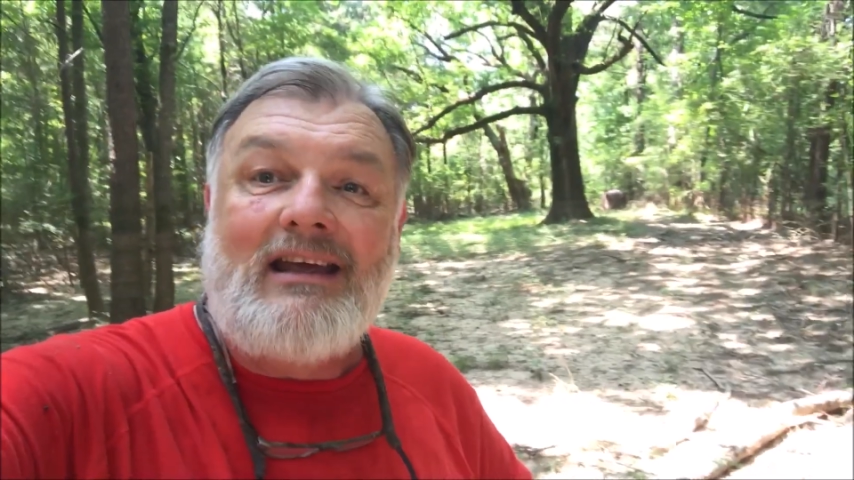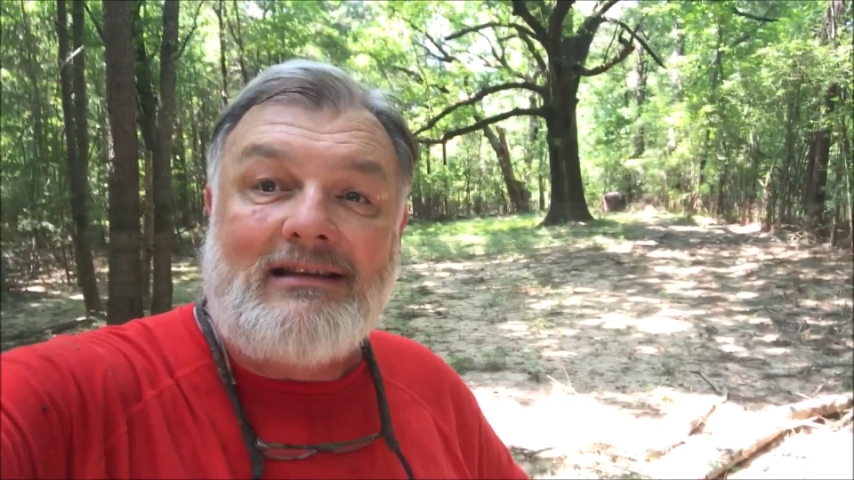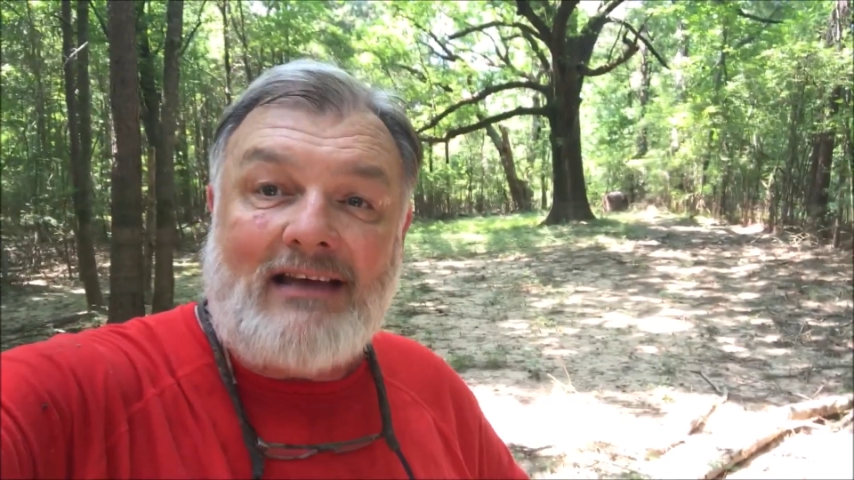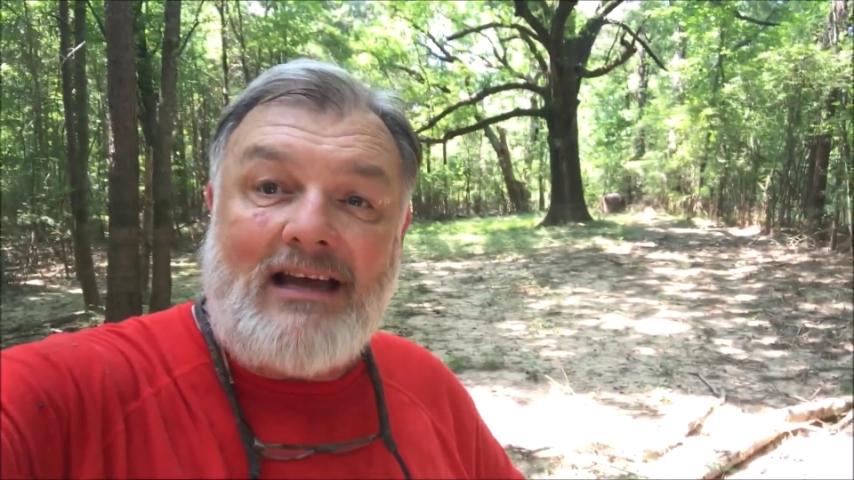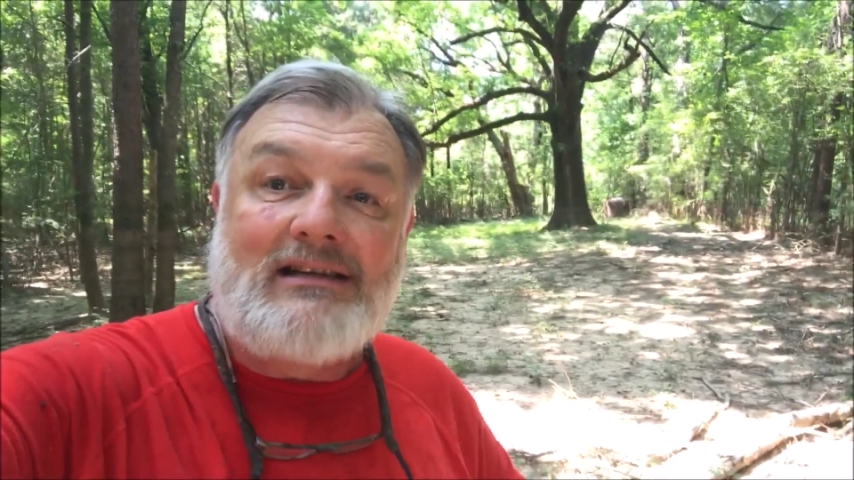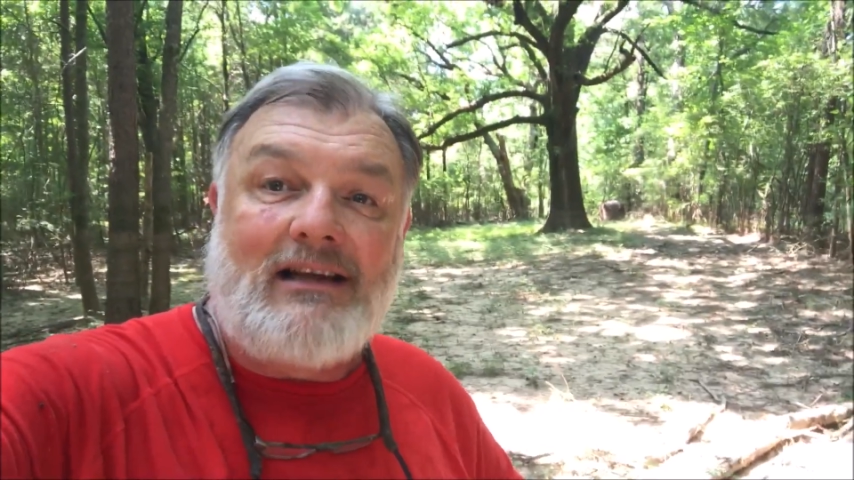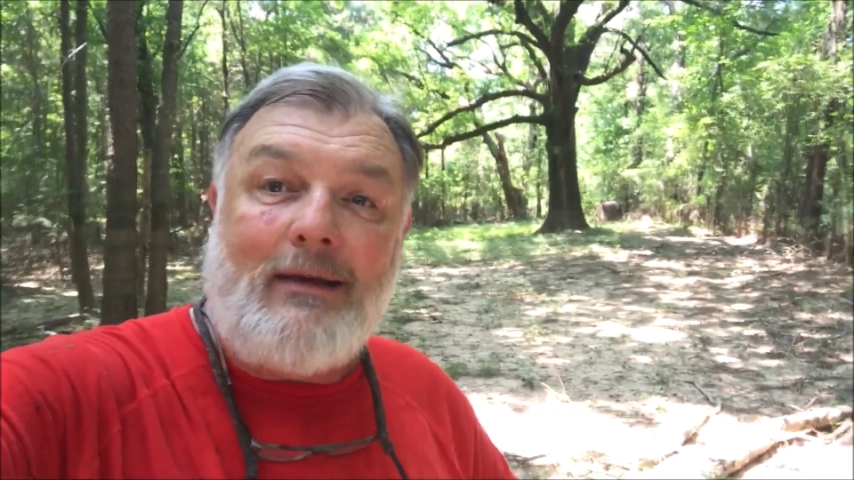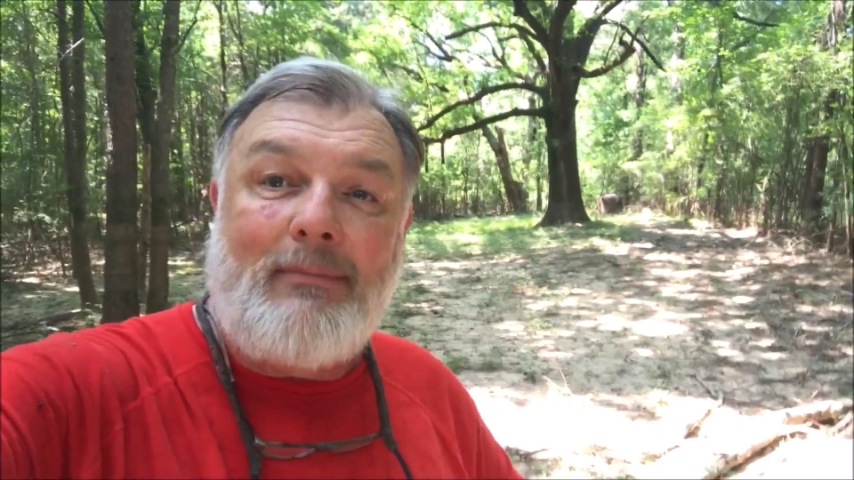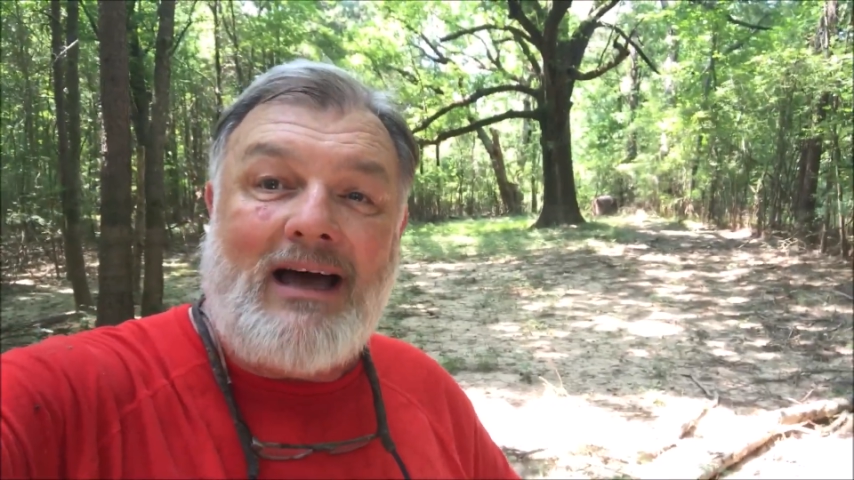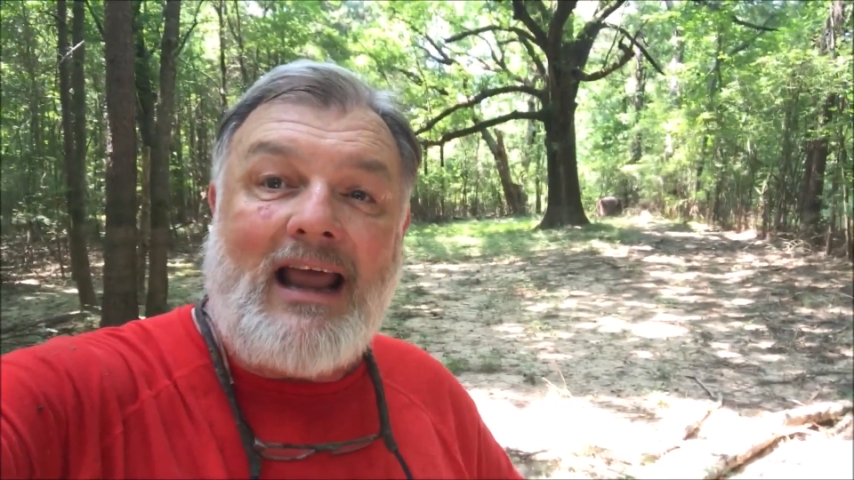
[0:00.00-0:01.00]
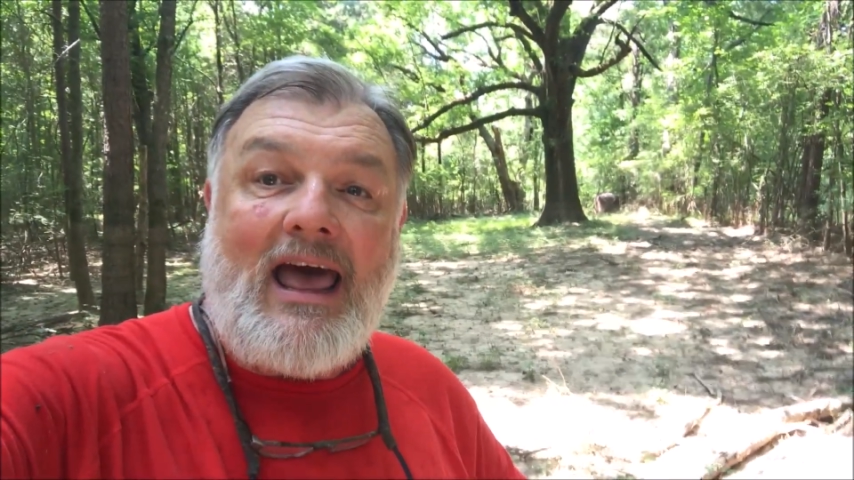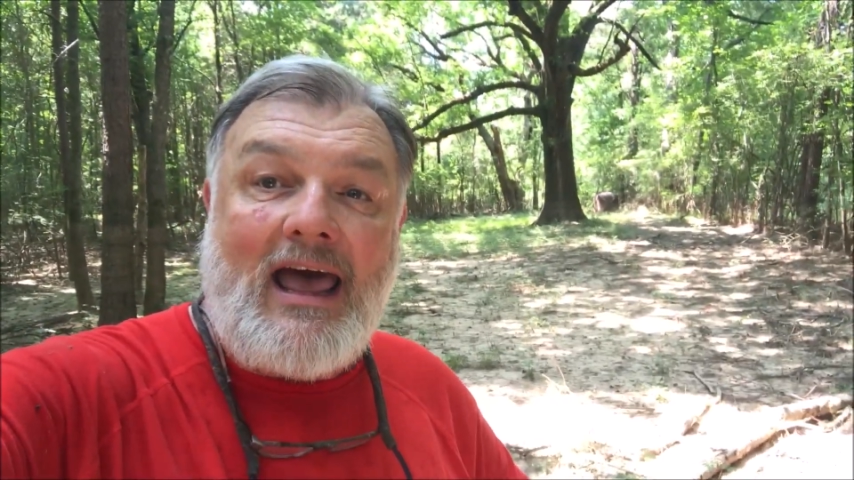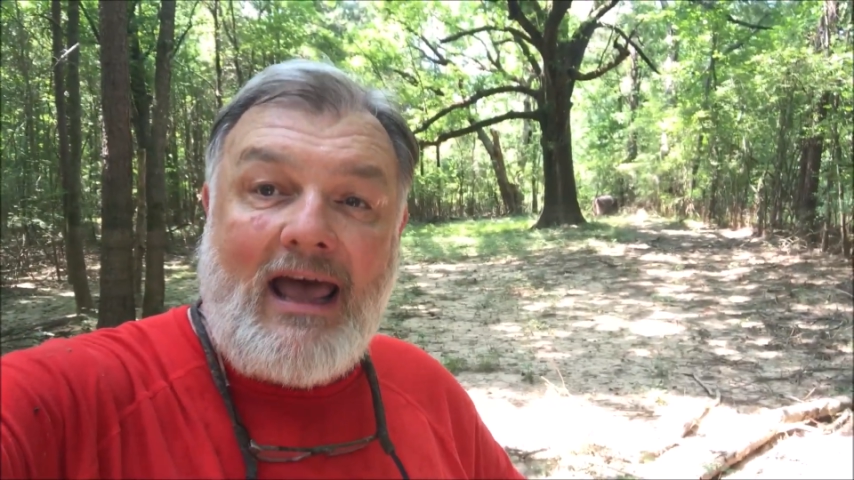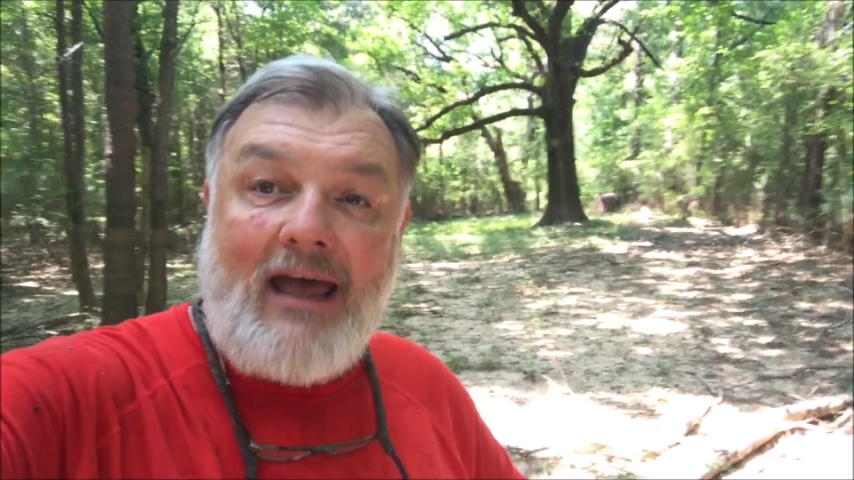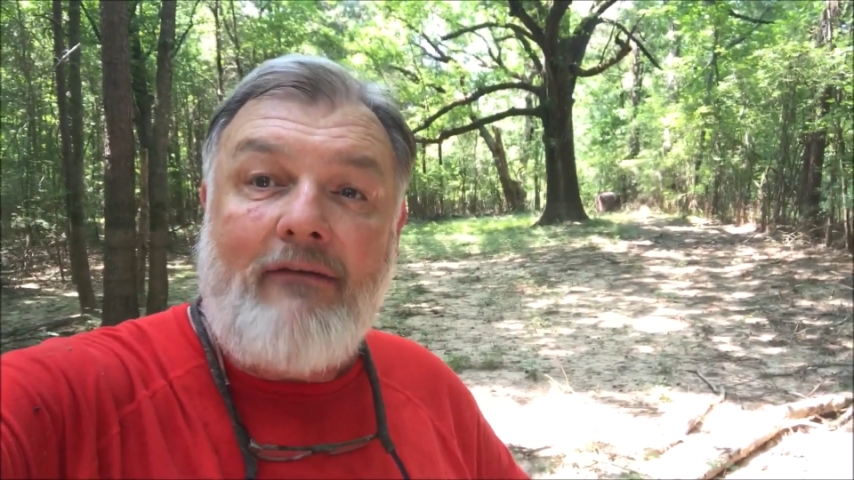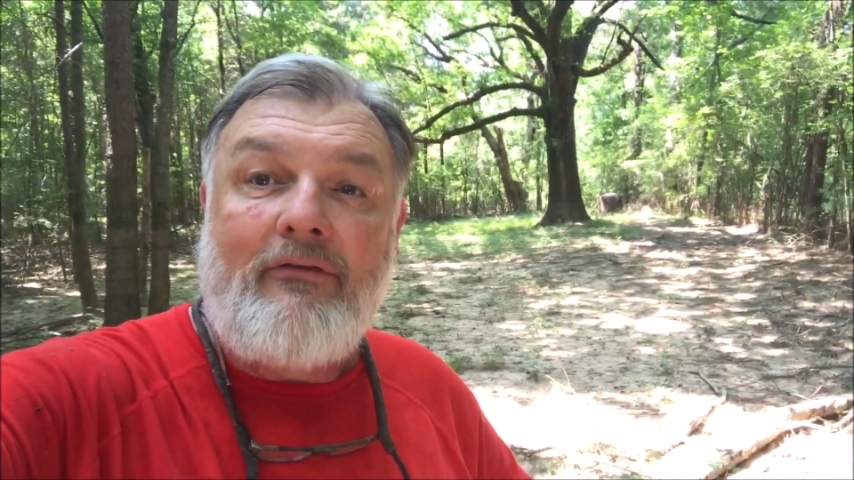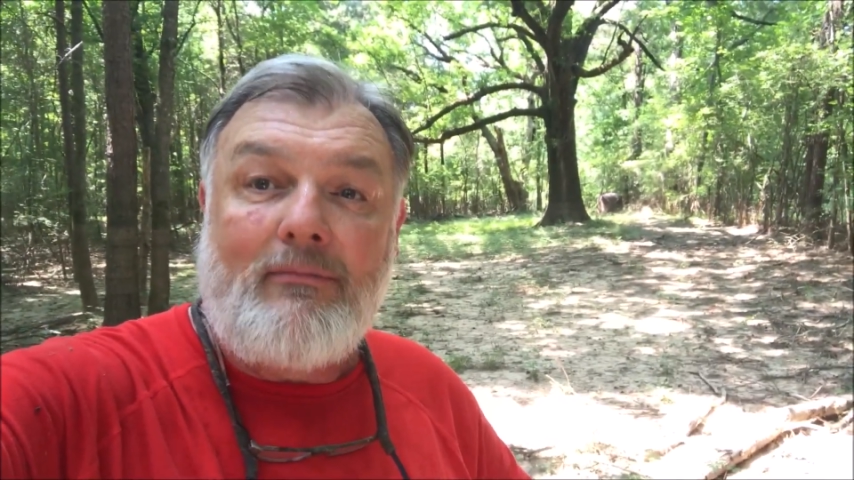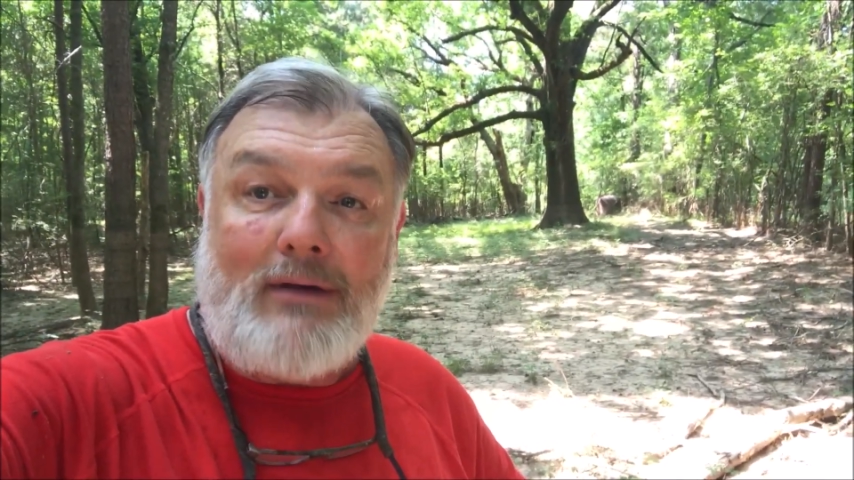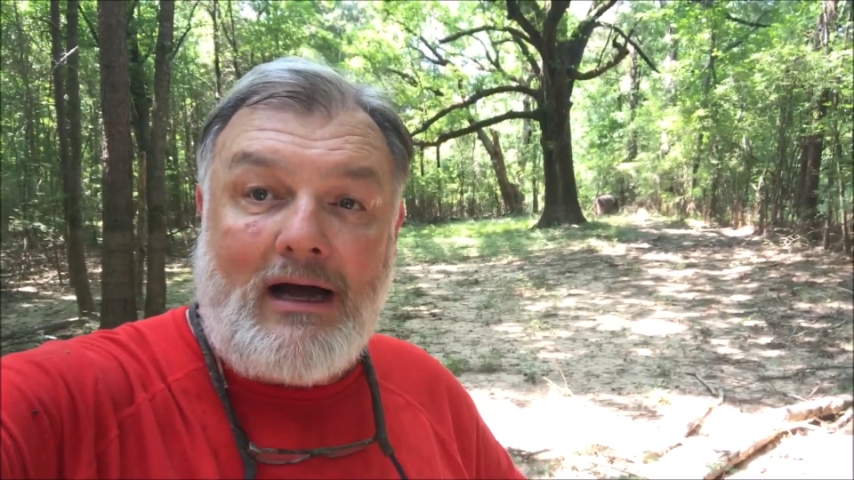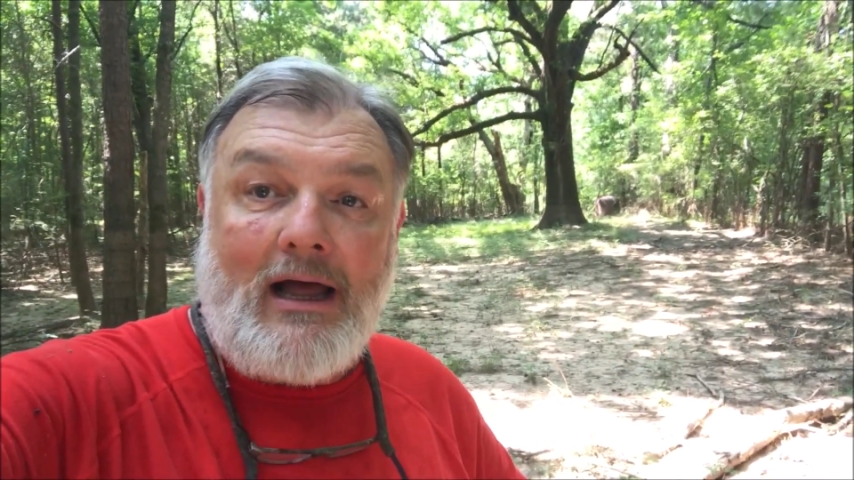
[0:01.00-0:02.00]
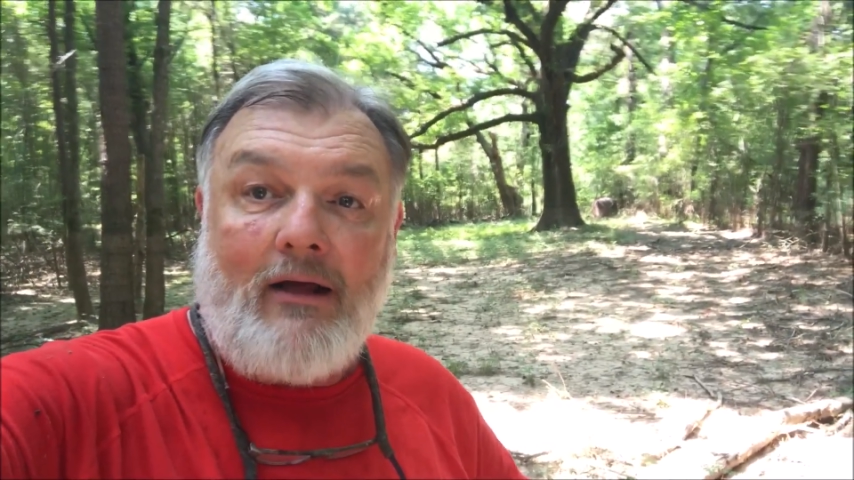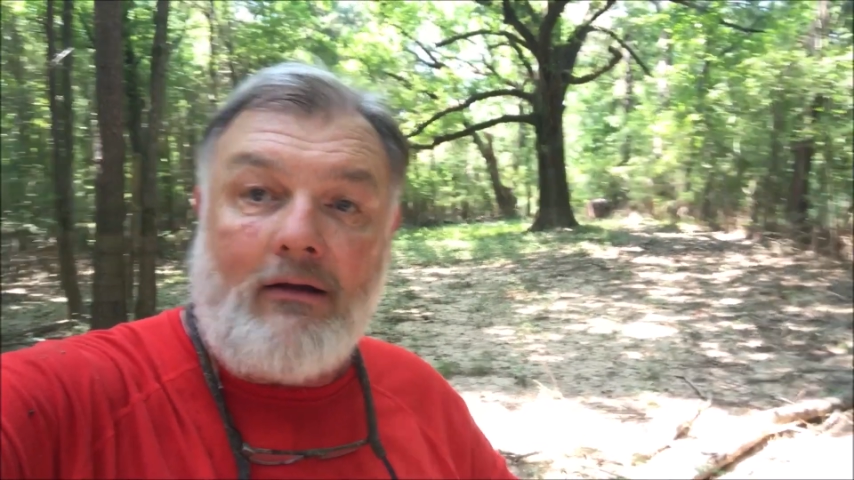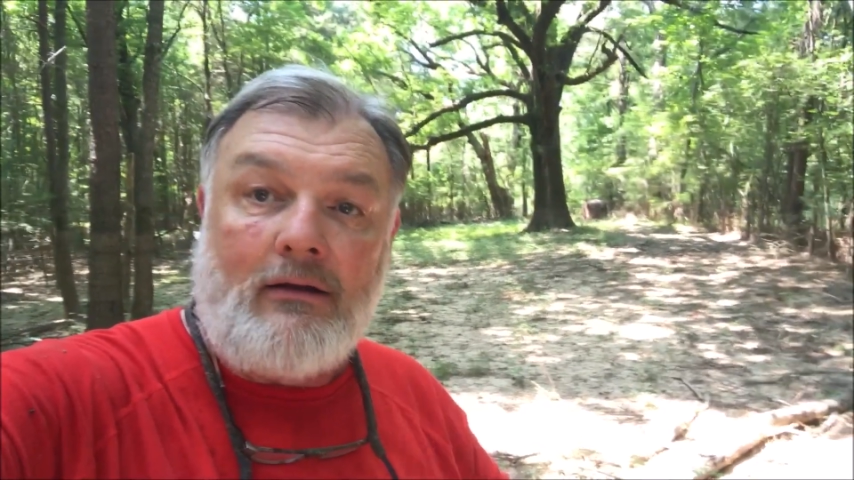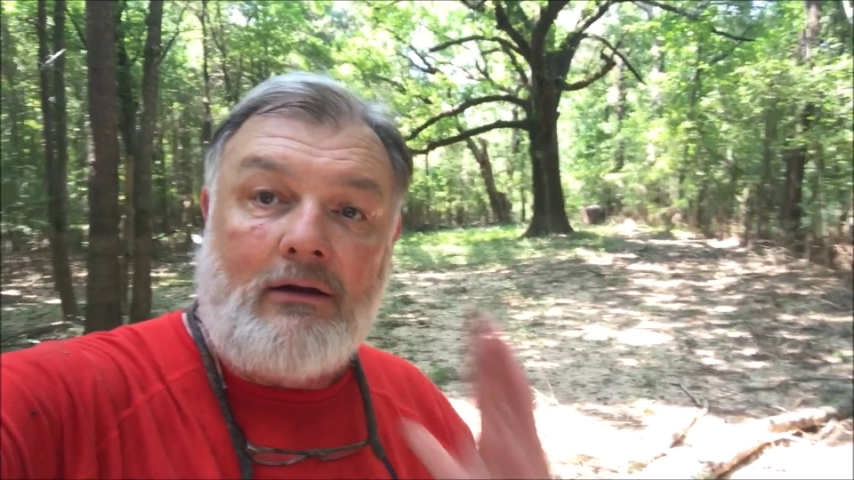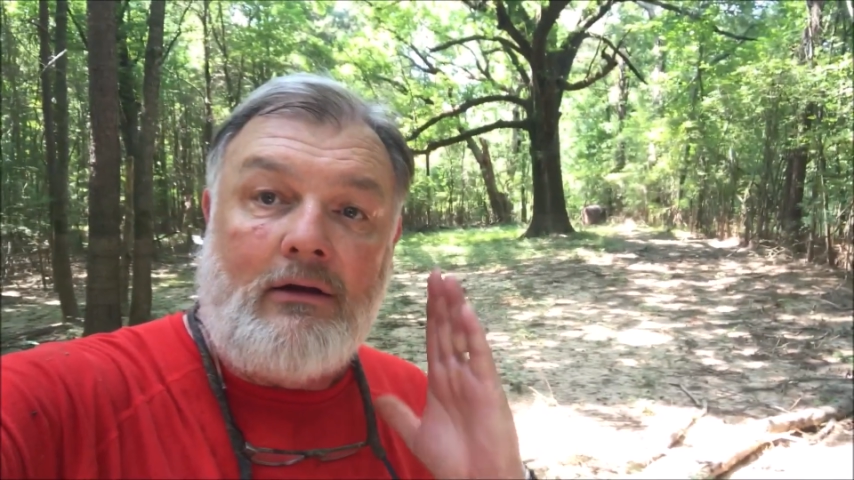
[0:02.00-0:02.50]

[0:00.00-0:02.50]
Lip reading: It's actually about a half a mile